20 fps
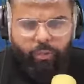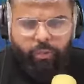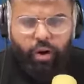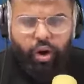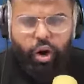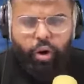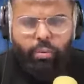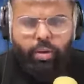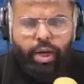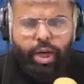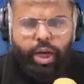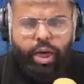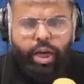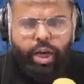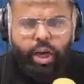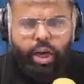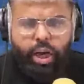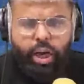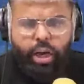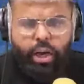Follow
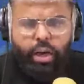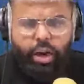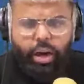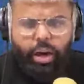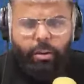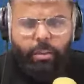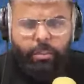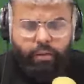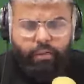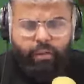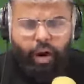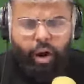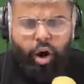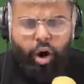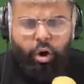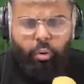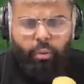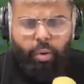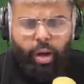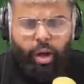me.
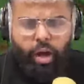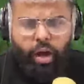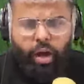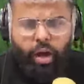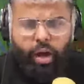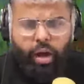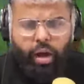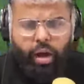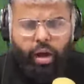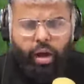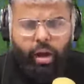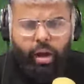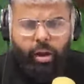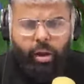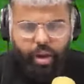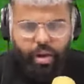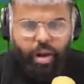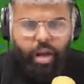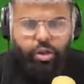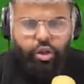Follow me.
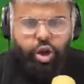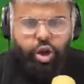Let's